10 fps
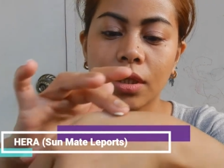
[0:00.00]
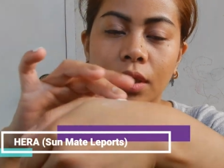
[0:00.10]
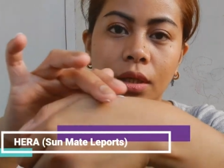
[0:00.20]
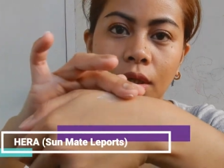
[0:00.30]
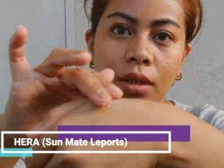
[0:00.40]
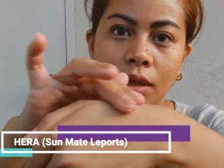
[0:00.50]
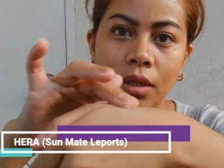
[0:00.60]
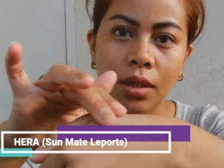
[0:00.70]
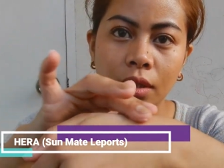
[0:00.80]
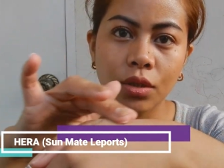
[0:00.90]
in
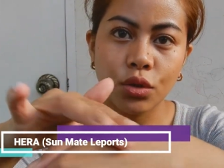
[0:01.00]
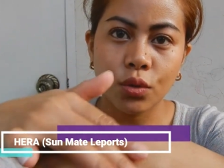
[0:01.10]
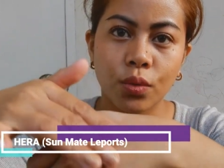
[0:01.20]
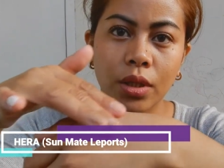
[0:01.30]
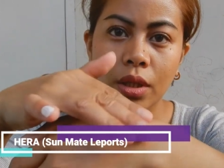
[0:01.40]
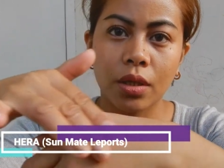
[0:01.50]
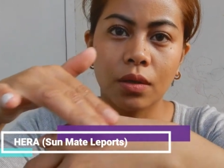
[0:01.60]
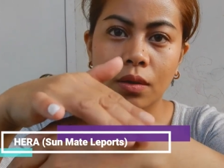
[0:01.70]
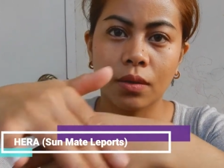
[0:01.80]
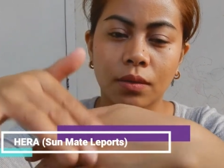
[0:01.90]
during
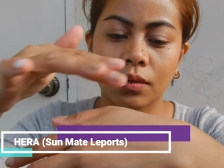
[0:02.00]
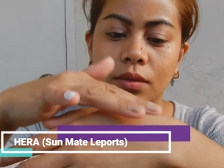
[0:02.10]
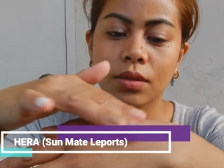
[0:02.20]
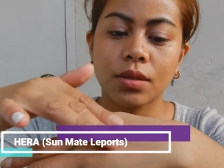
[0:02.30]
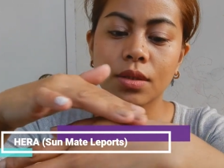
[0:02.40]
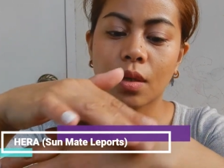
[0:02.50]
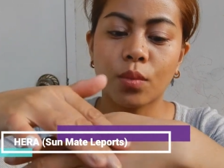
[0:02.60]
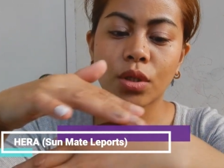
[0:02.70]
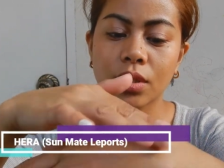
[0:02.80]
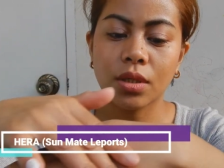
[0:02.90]
the
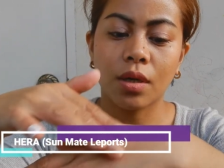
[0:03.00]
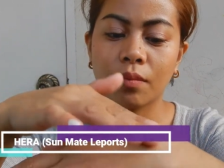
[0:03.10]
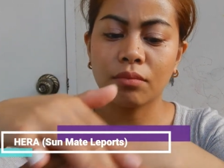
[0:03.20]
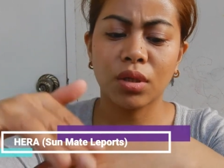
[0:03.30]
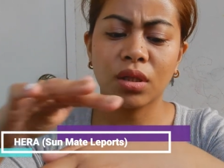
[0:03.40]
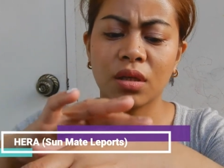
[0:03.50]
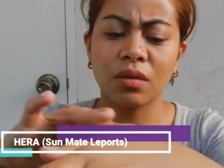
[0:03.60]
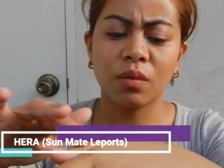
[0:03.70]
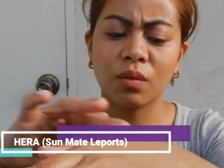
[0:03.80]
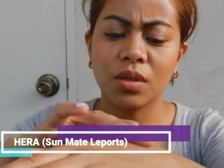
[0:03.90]
summertime but
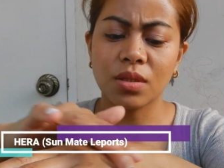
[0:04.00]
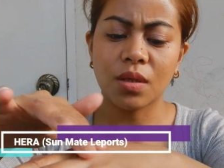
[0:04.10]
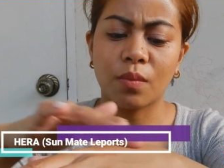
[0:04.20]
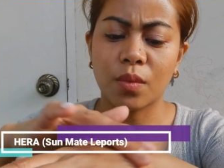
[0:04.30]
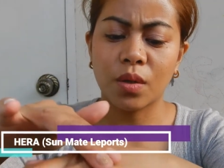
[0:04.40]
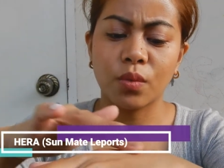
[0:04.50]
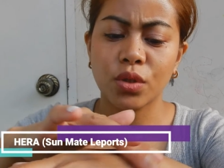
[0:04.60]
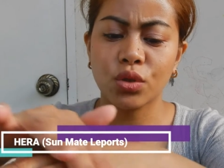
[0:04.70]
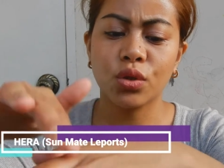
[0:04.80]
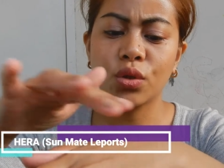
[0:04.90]
not only summer we
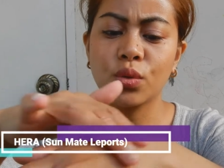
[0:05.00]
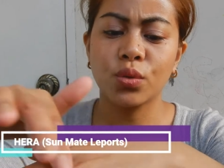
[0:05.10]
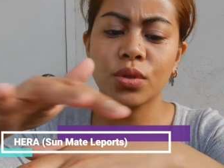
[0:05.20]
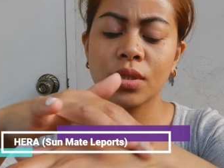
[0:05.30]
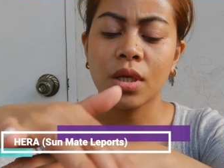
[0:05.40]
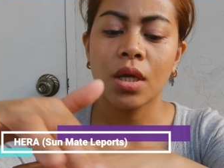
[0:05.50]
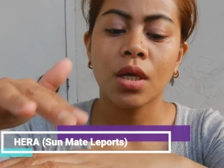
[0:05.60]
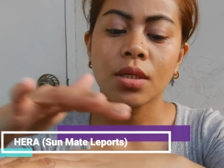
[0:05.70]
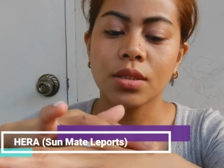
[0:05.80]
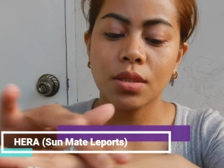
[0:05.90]
should use
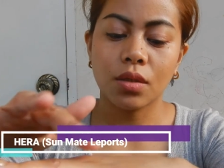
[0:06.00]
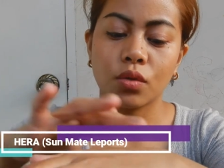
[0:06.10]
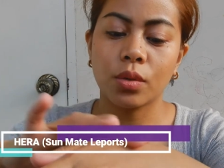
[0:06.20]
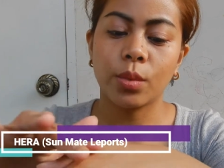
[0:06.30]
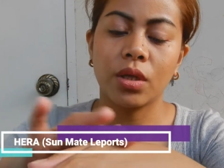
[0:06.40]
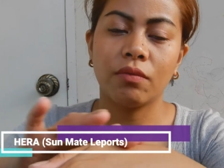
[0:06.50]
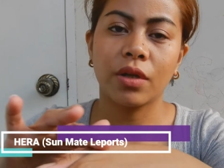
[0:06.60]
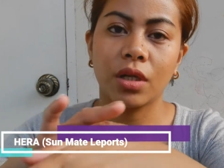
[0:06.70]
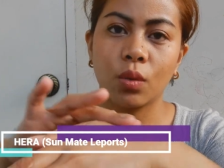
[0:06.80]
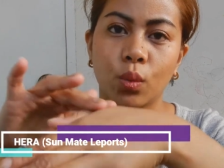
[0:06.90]
sun cream
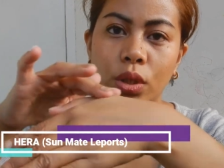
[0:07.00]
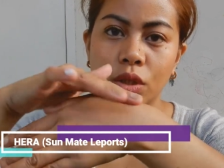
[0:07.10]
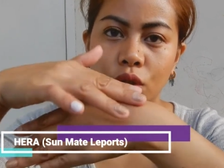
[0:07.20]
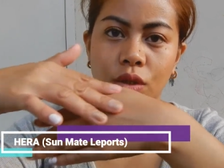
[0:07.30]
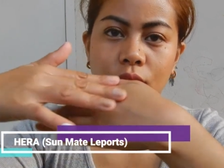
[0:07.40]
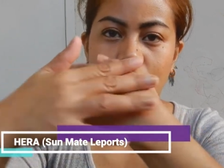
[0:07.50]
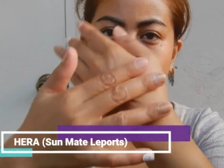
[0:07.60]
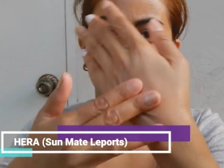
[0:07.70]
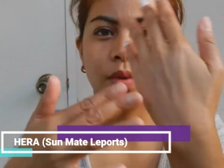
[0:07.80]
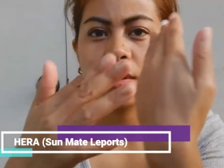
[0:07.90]
even in
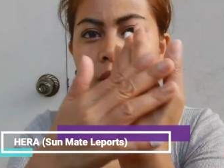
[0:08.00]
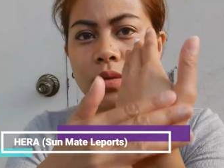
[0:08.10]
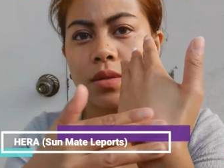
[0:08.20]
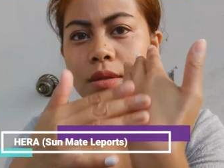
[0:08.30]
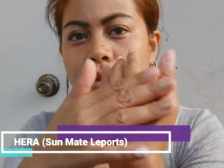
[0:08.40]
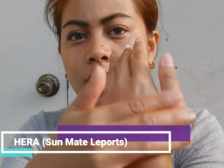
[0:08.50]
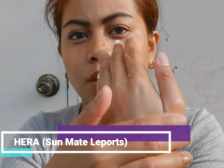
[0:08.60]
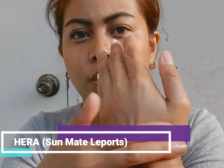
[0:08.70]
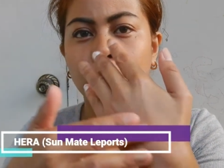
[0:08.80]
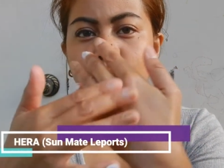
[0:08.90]
wintertime because
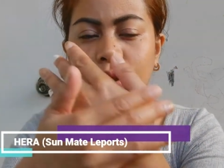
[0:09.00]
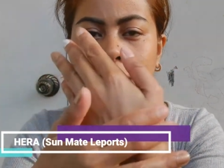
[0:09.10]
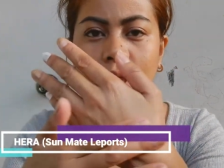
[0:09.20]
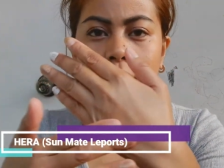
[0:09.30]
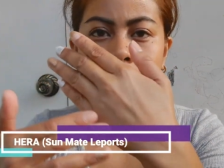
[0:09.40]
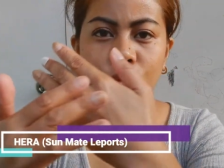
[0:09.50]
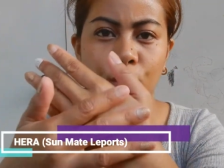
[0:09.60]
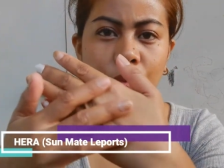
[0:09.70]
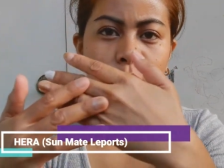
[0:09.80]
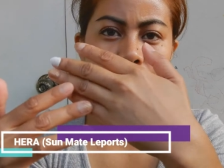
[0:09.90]
it will protect us
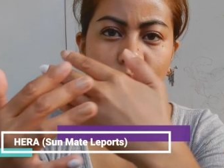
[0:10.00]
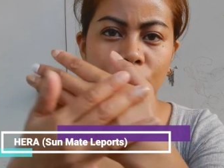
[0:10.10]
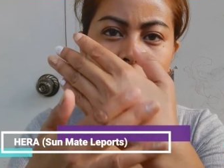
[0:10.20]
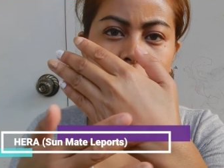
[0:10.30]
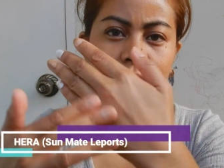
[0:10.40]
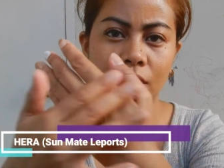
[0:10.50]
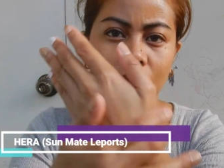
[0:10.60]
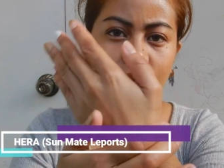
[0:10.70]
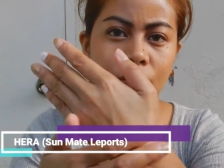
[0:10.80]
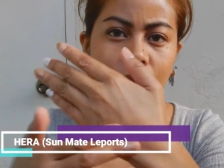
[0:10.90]
from
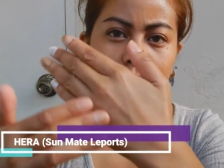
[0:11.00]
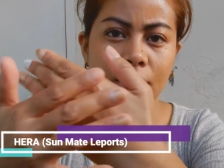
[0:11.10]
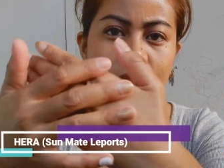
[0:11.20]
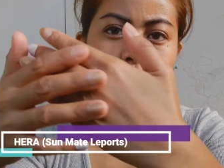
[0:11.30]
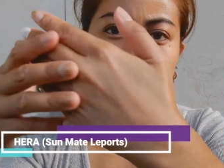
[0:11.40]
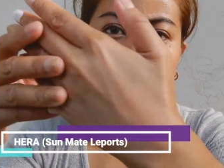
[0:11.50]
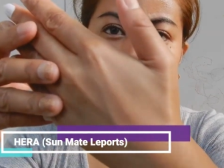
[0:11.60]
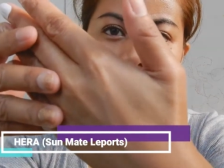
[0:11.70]
ultraviolet rays